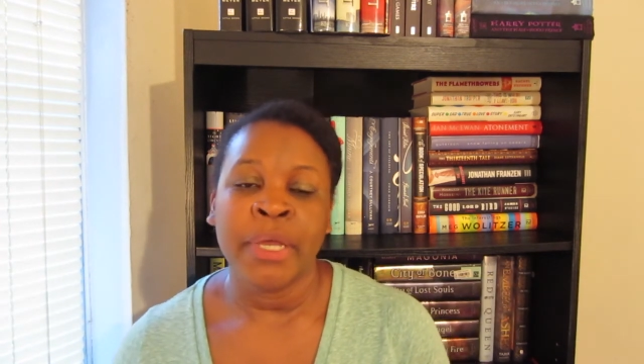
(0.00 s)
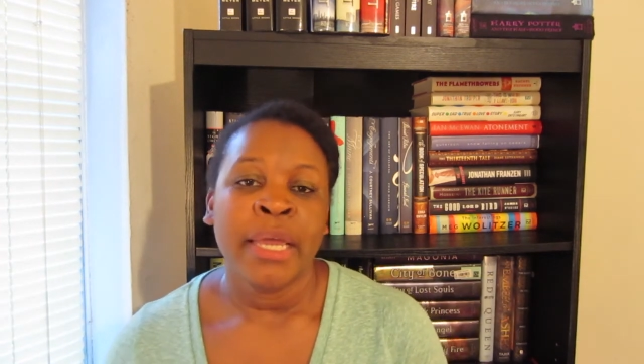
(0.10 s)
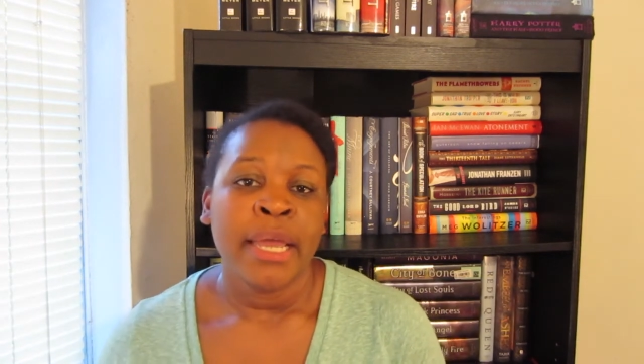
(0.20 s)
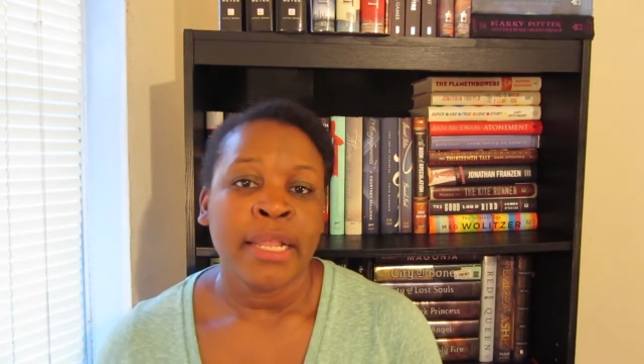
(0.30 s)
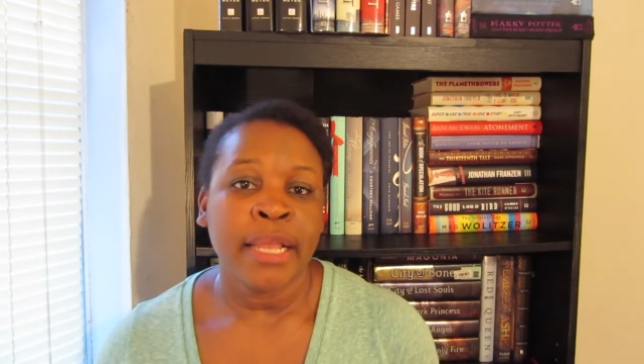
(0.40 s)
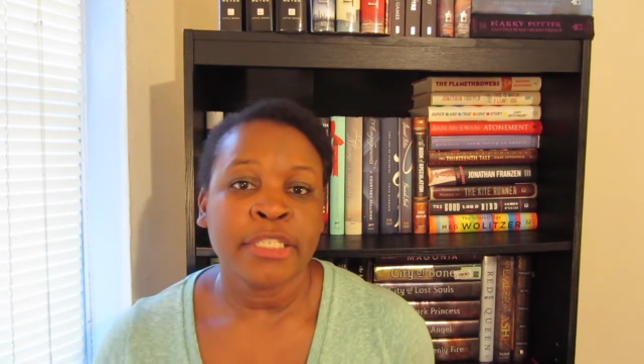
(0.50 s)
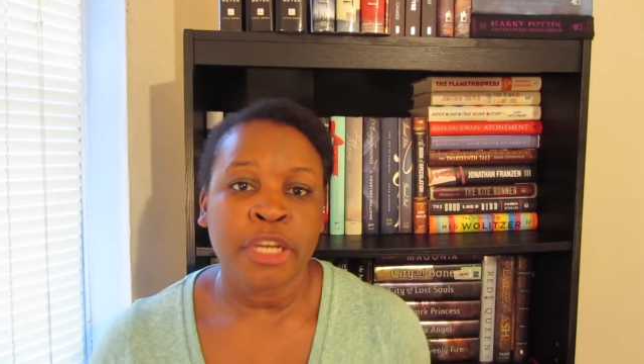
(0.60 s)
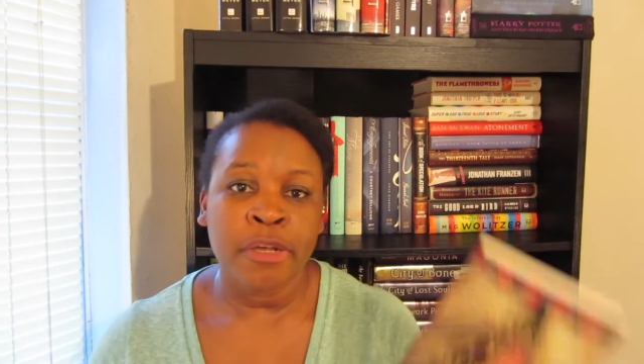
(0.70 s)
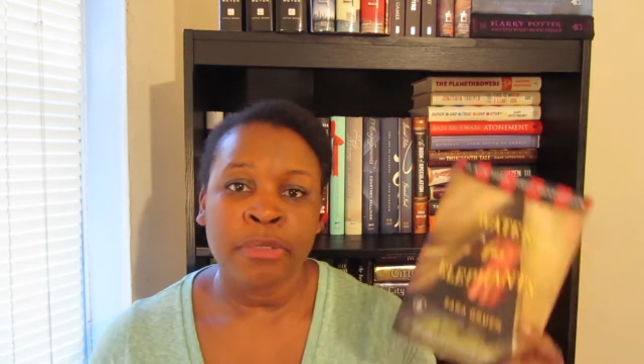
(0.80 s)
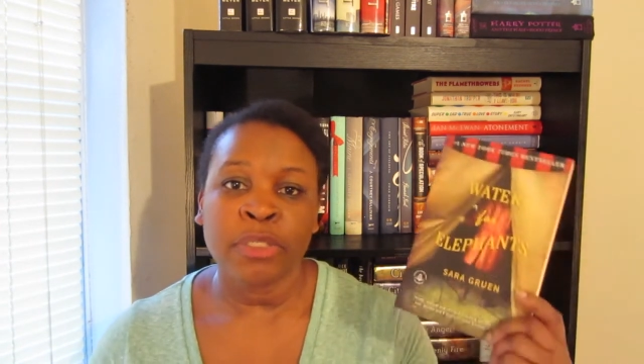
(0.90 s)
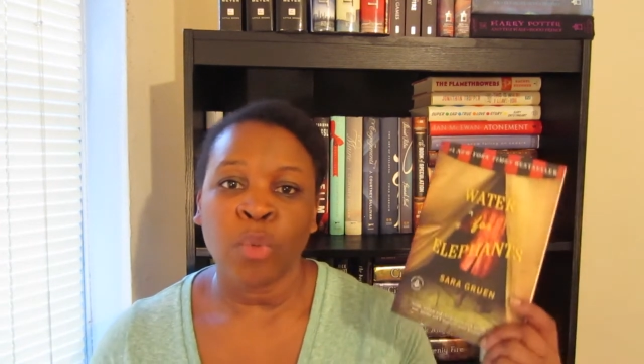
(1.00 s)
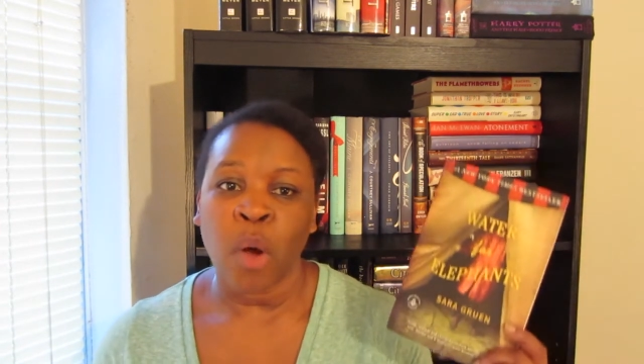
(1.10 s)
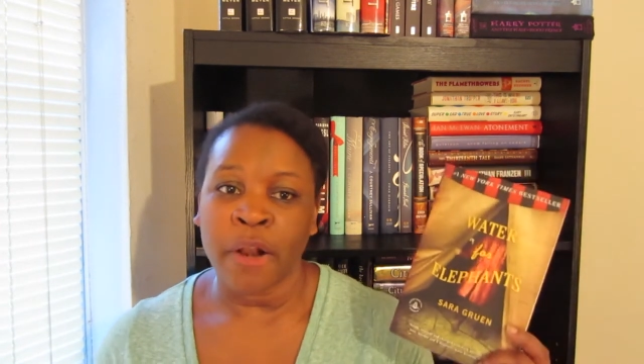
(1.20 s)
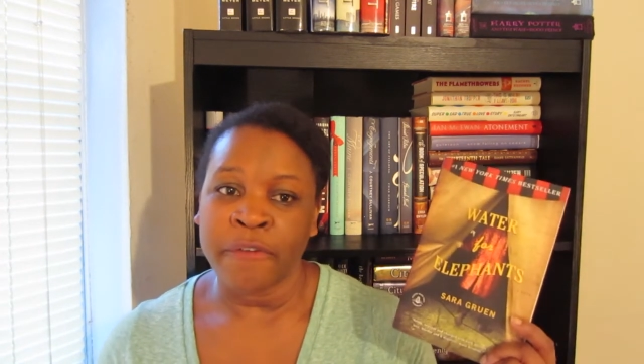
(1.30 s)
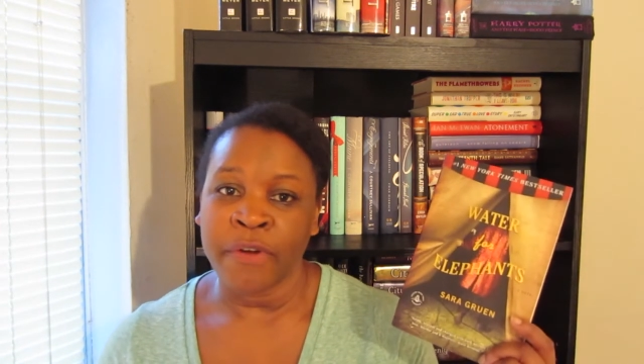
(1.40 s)
and I chose
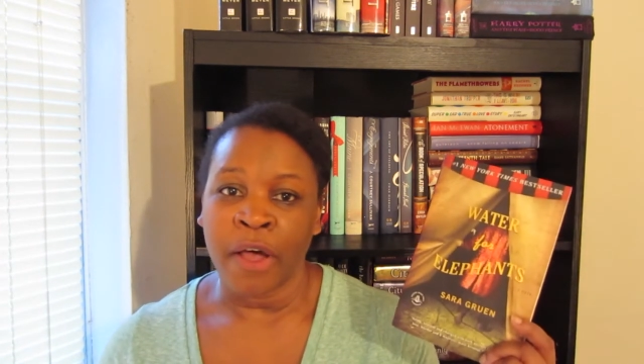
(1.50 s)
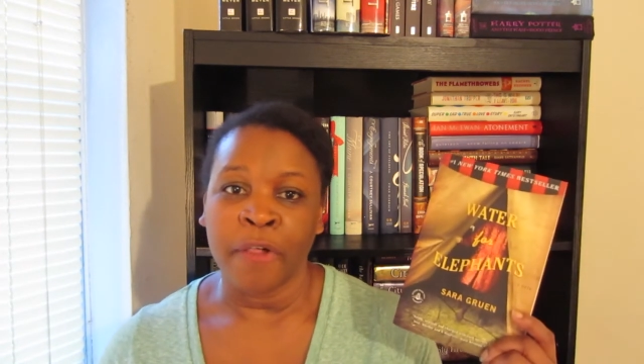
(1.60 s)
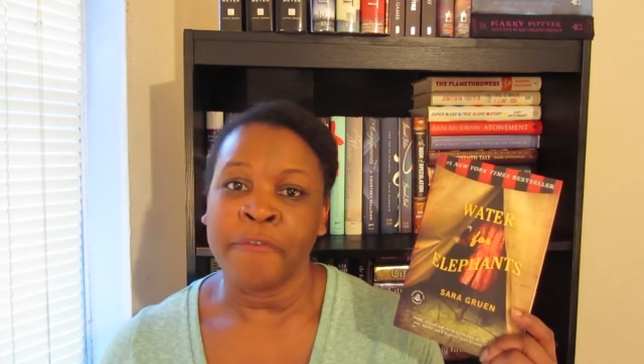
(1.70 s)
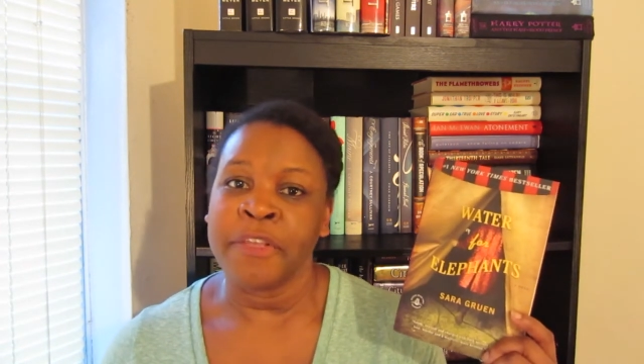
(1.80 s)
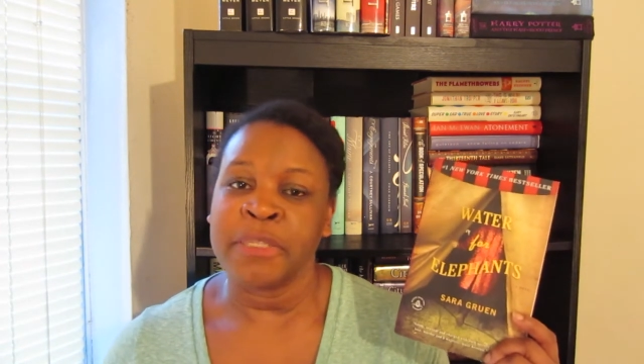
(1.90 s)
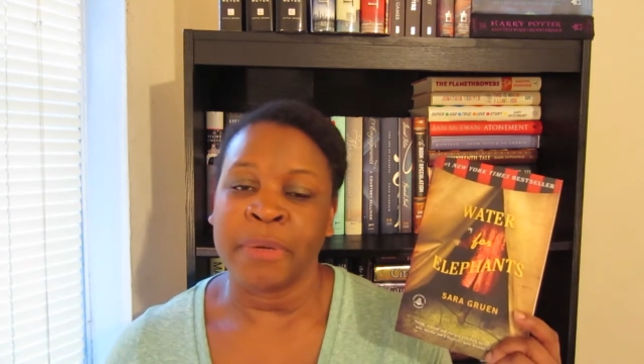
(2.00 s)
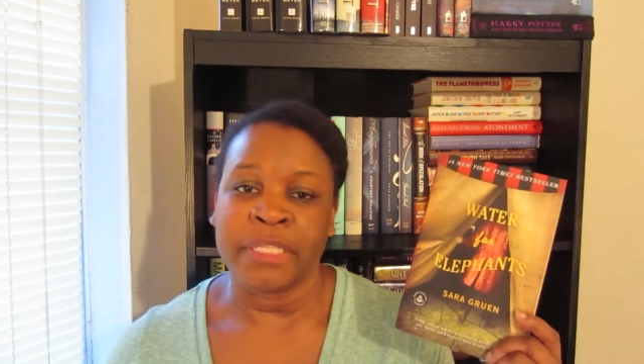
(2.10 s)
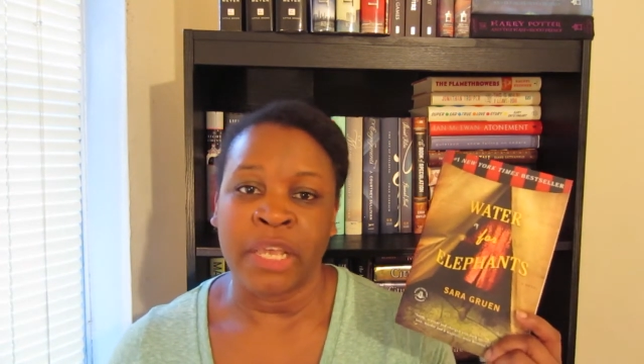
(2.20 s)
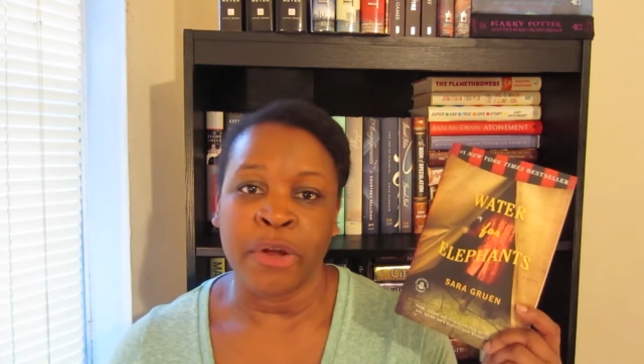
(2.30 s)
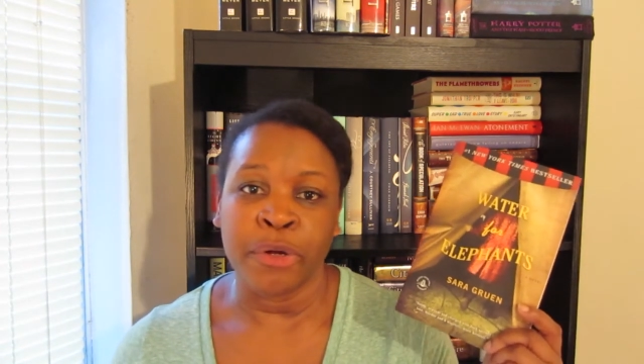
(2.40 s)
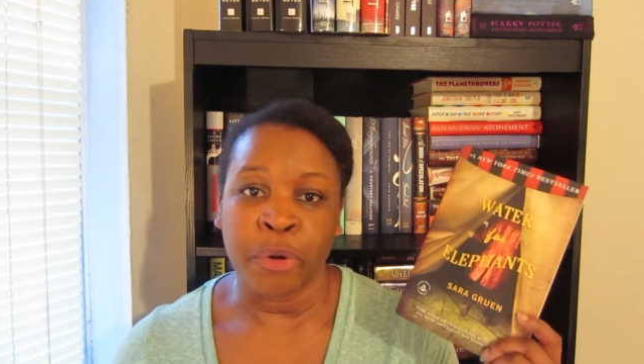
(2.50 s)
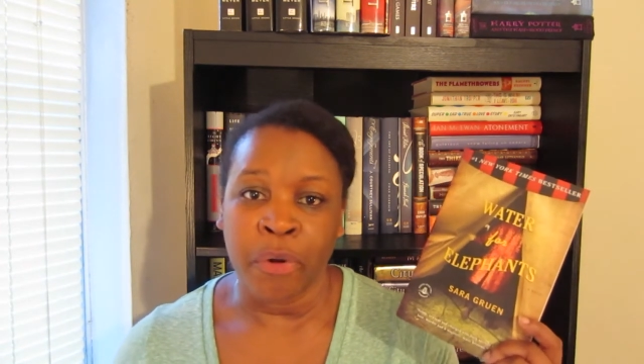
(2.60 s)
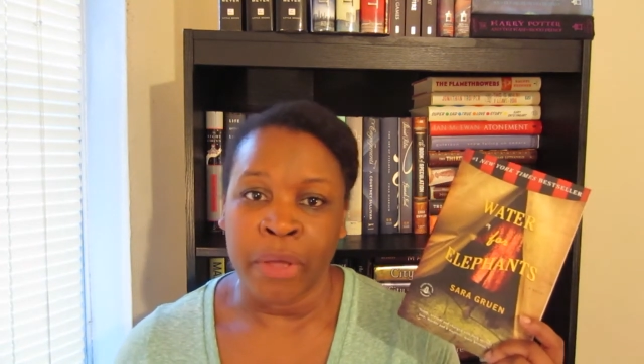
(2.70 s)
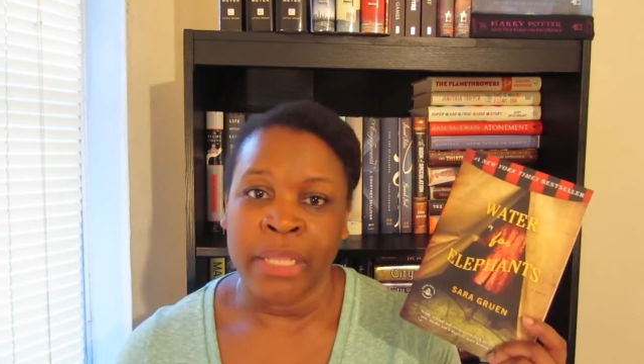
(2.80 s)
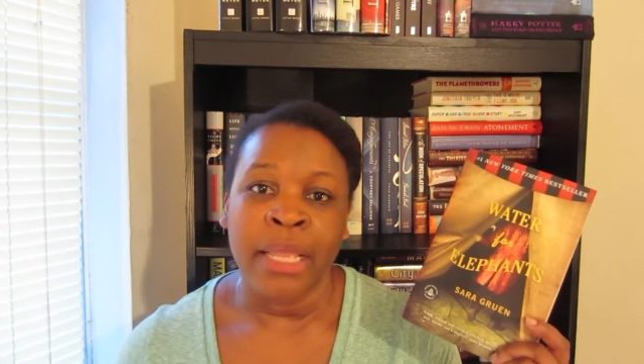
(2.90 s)
Water for Elephants by Sarah
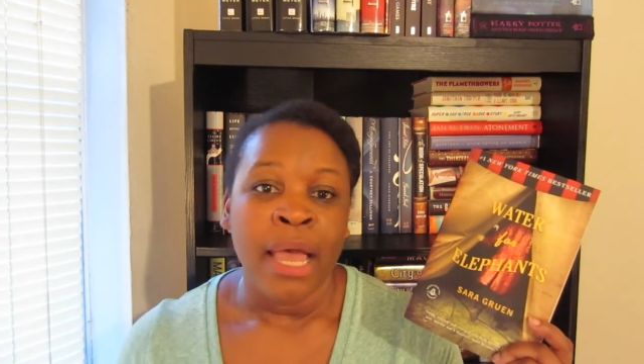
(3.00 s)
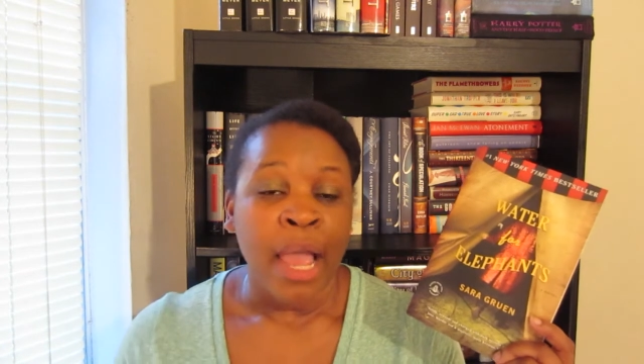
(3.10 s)
Gruen.